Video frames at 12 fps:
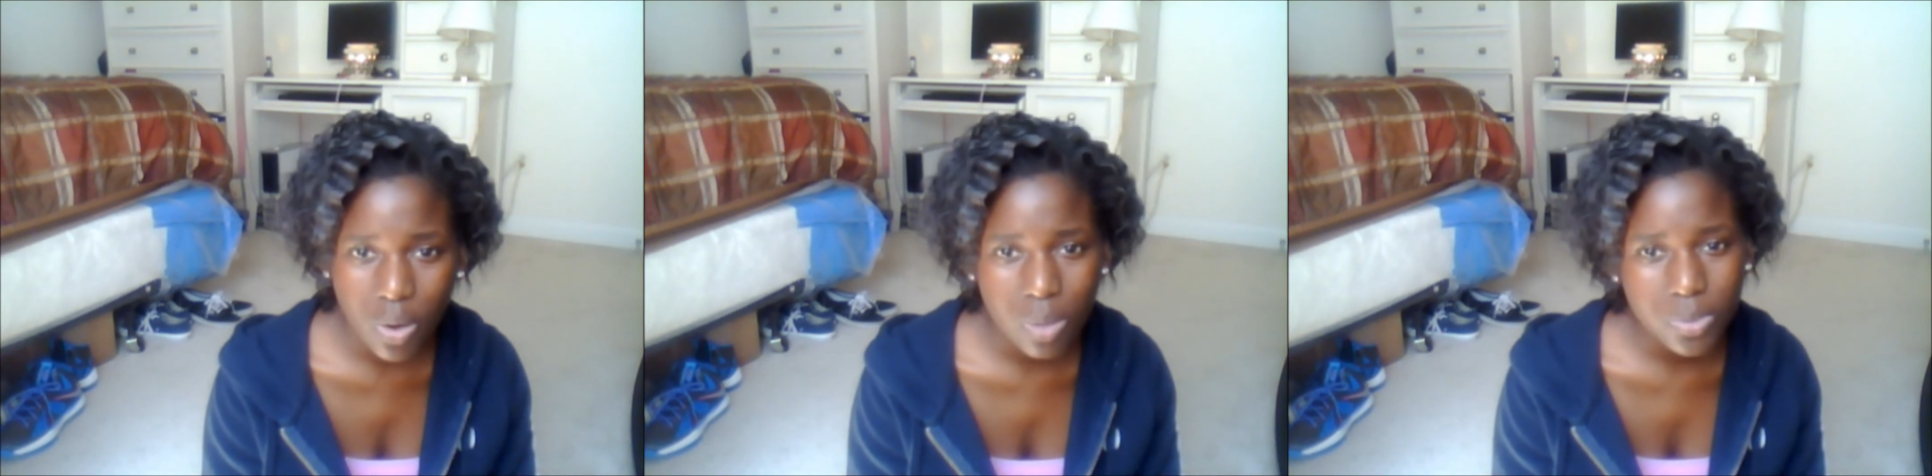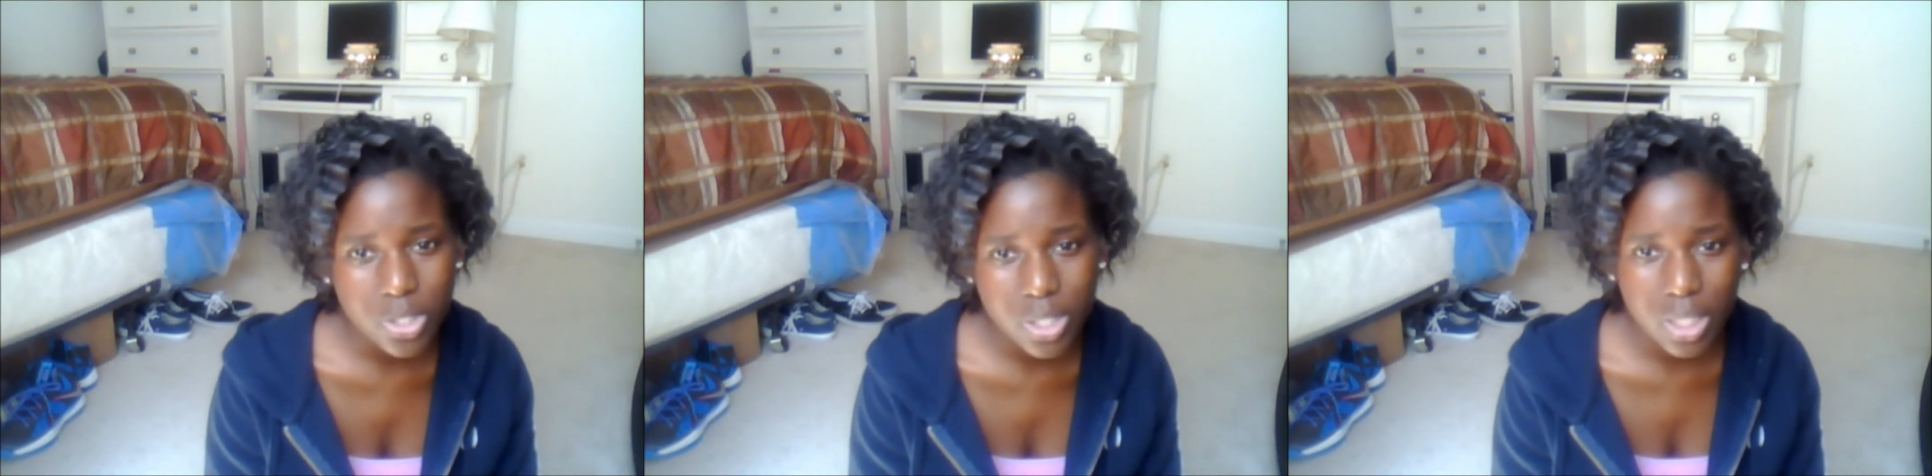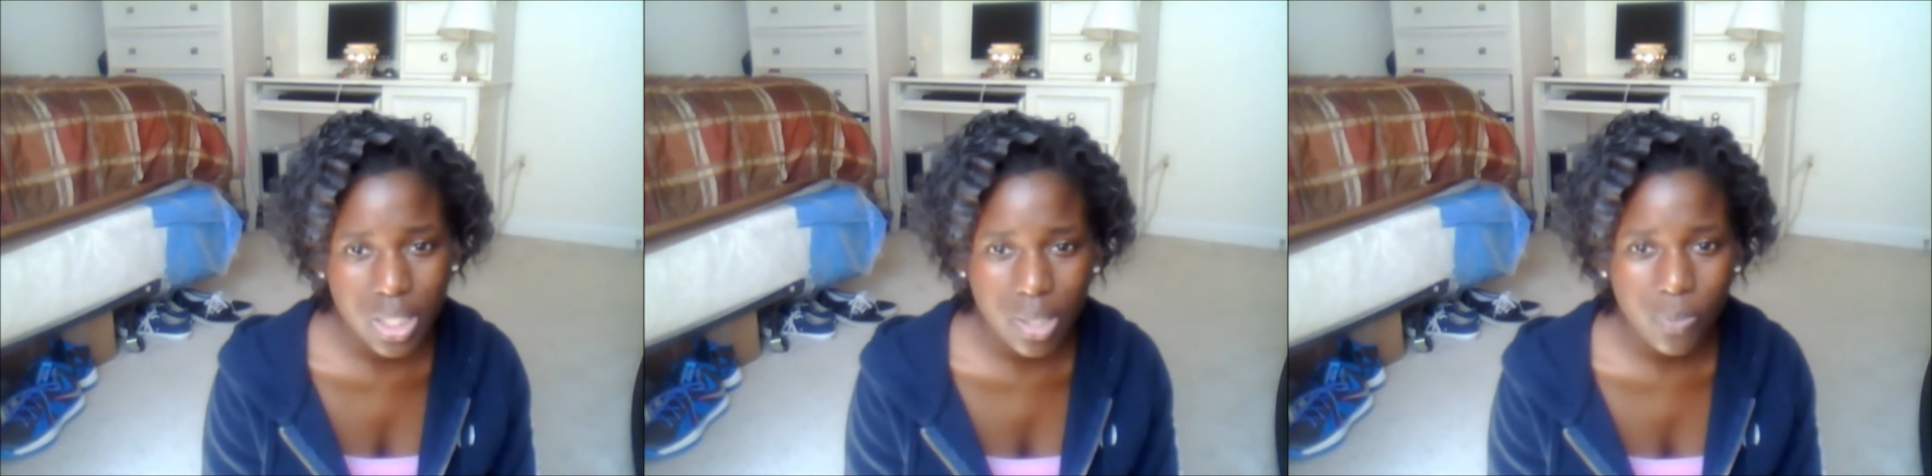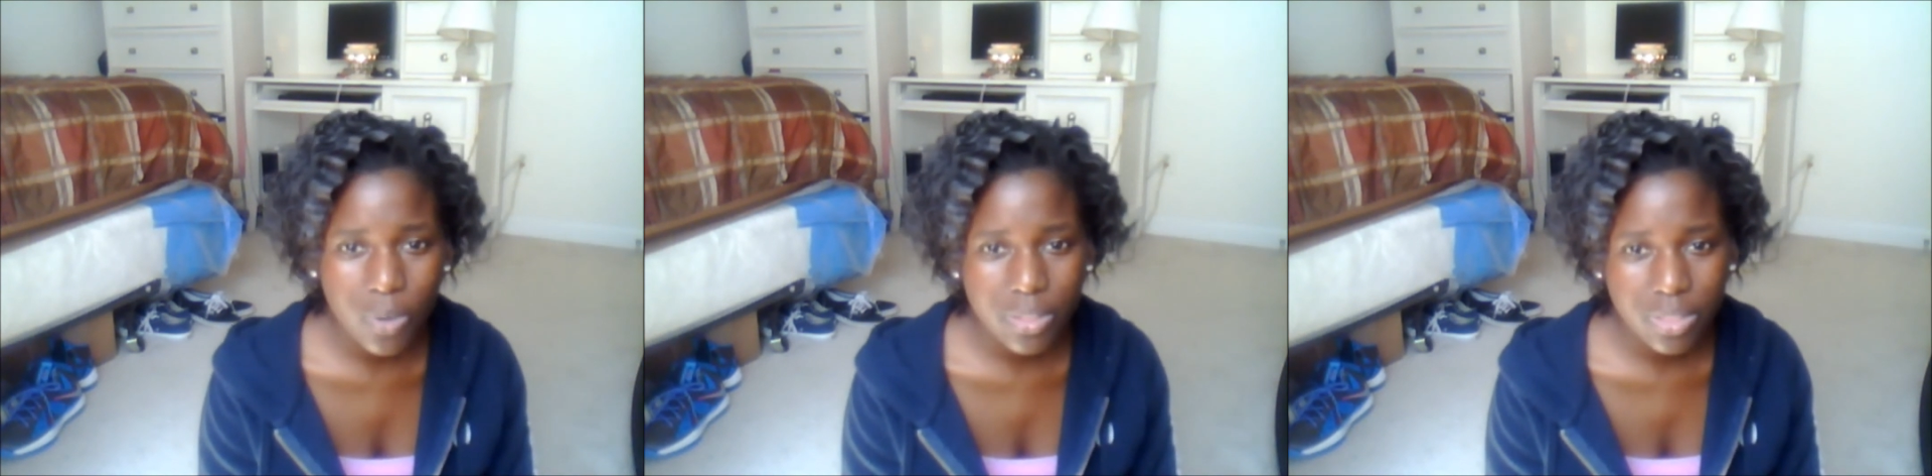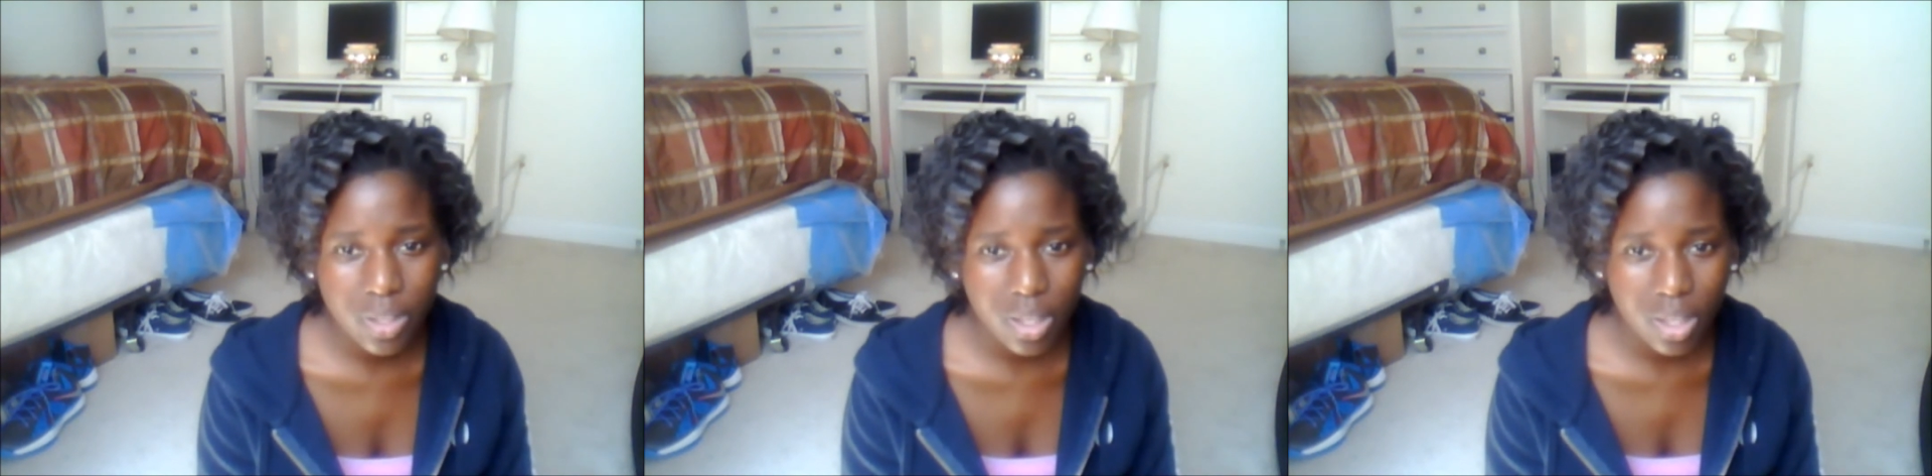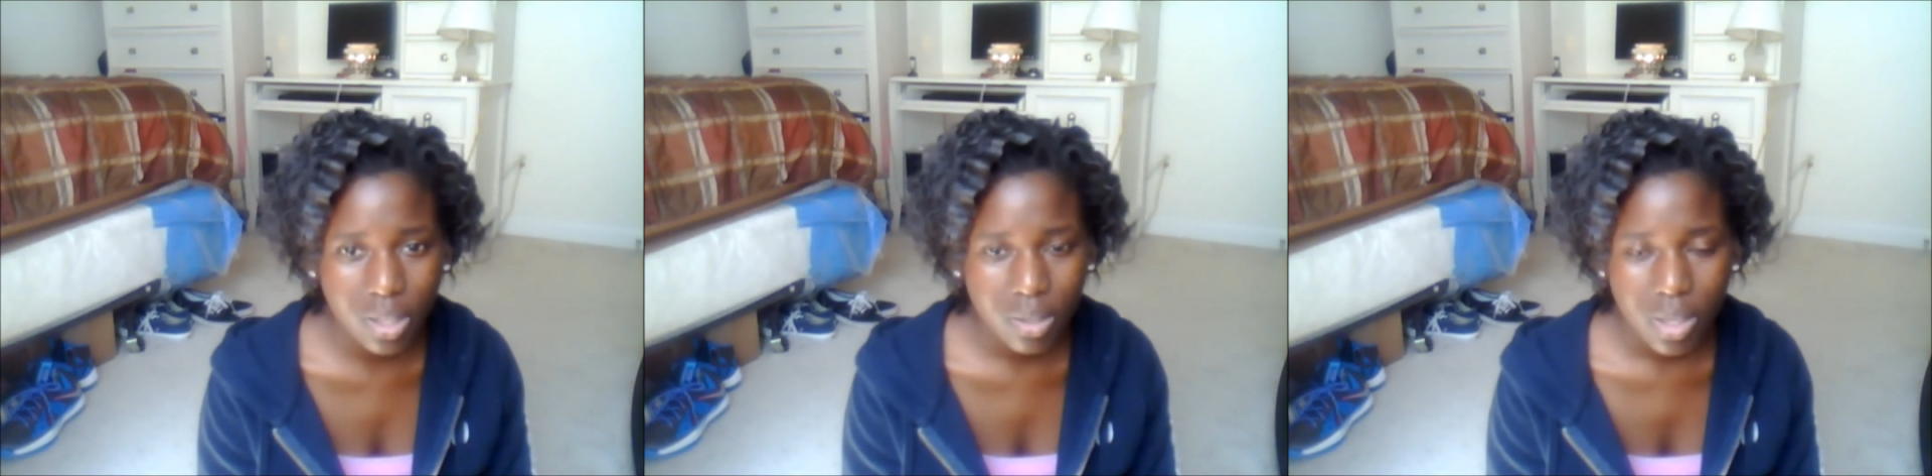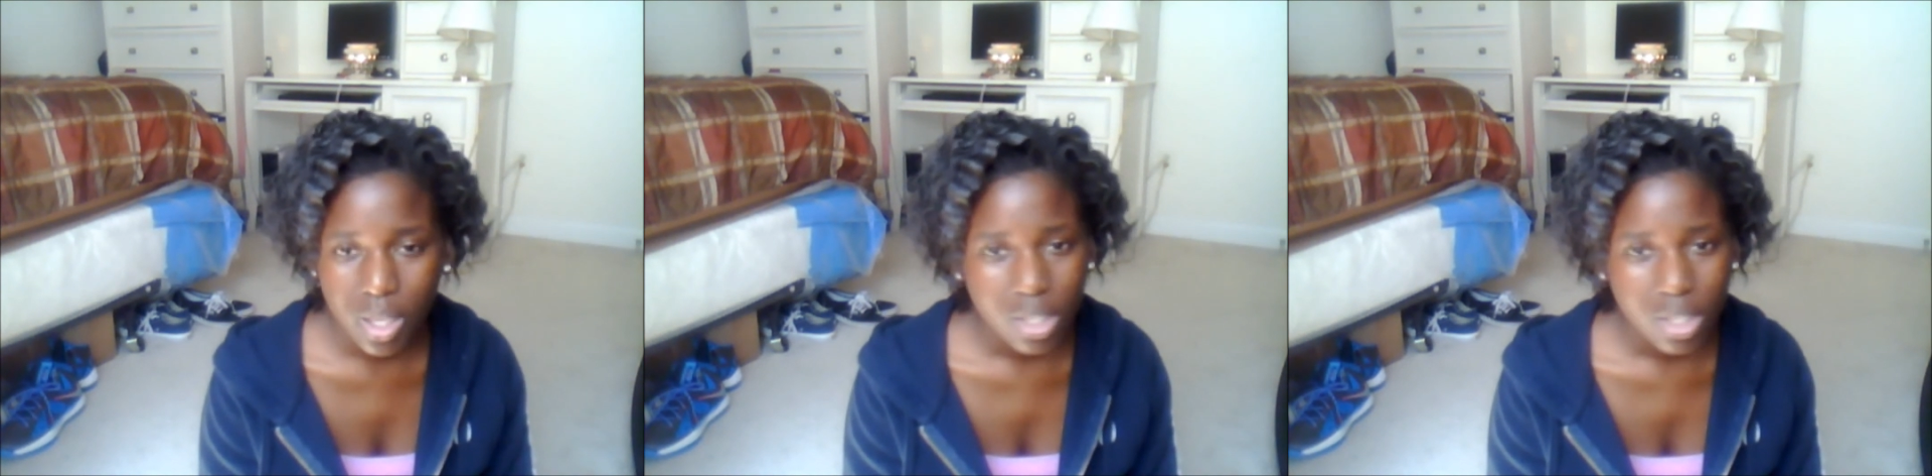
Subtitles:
oh, I'm just gonna get one thing.